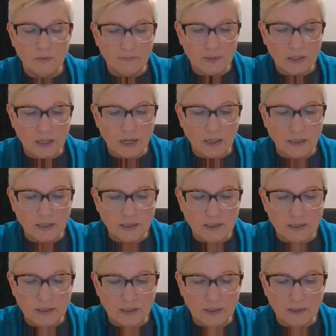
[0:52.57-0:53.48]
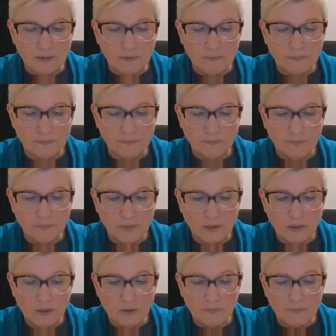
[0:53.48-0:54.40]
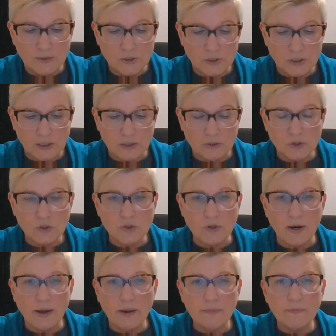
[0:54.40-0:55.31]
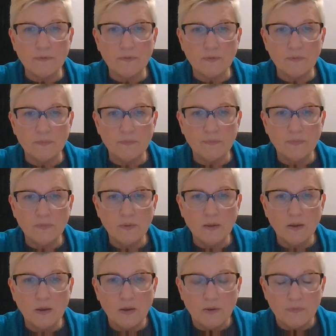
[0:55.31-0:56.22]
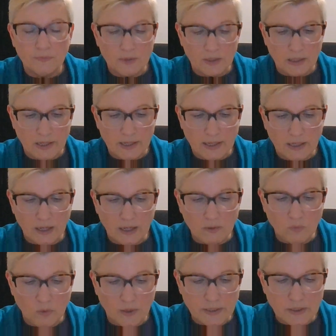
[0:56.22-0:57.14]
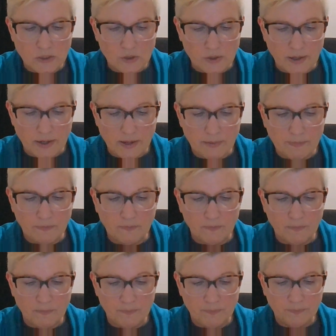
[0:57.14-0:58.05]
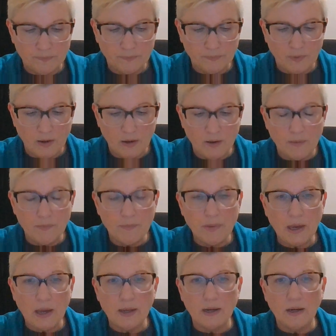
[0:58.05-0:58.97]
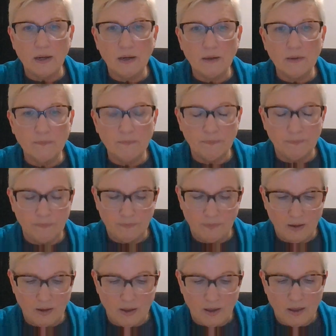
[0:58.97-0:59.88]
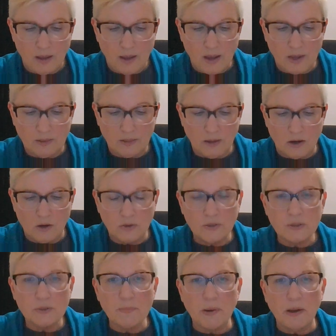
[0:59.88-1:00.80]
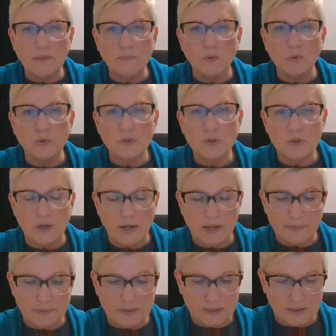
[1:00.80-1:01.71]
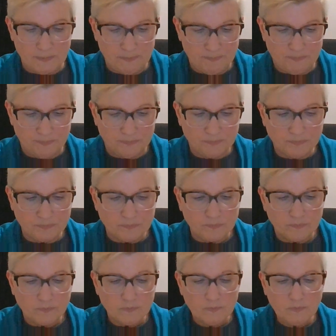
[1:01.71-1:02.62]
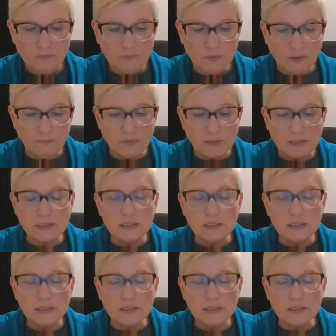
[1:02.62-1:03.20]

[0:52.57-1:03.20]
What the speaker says: the KED, the chin straps, the leg and waist straps, padding, and long spine board straps. The